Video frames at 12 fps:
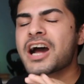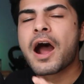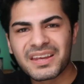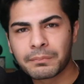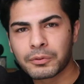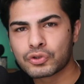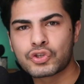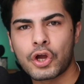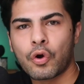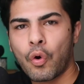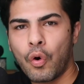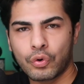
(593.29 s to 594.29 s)
People
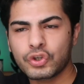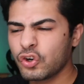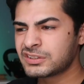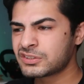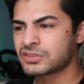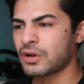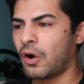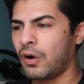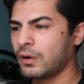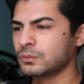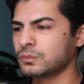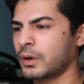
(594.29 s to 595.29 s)
say, oh, it's
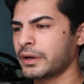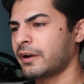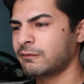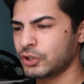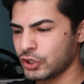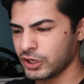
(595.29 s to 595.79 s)
all whatever